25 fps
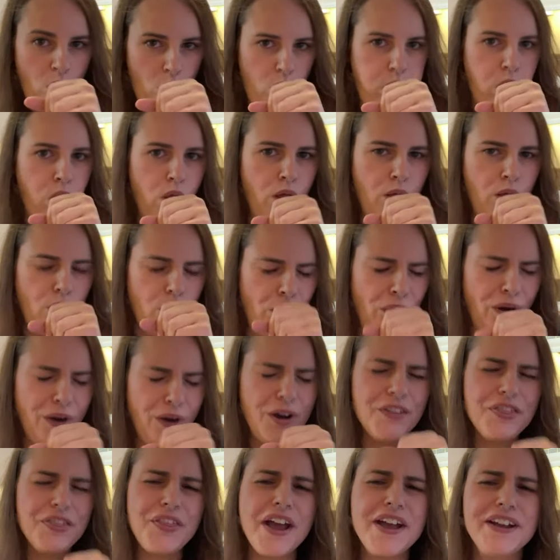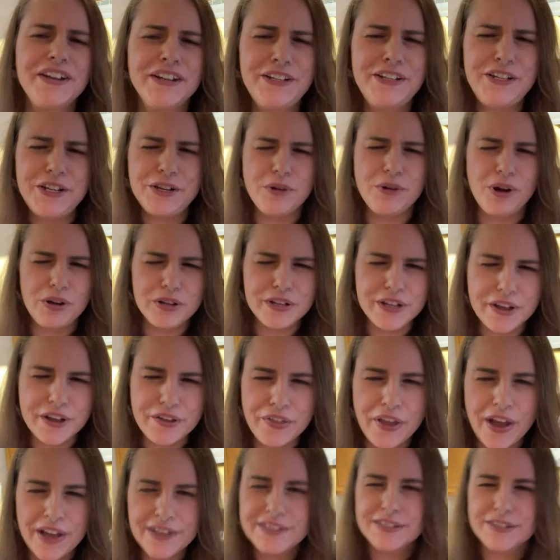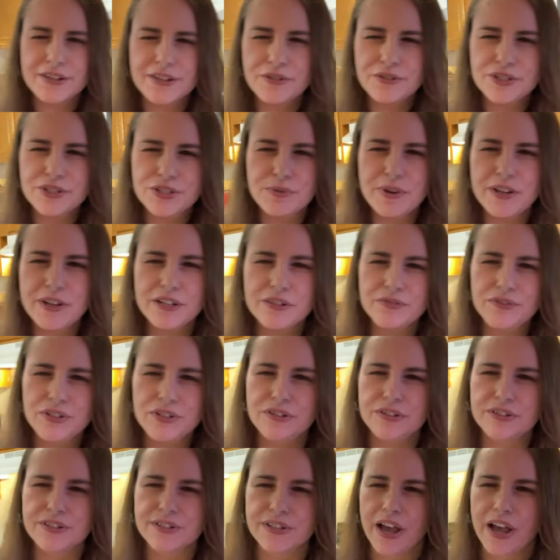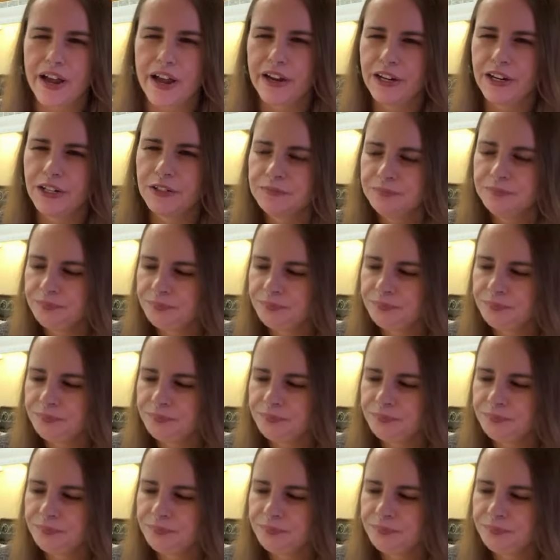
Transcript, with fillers: oh, thank you all. Yeah, that's so sweet of you to say.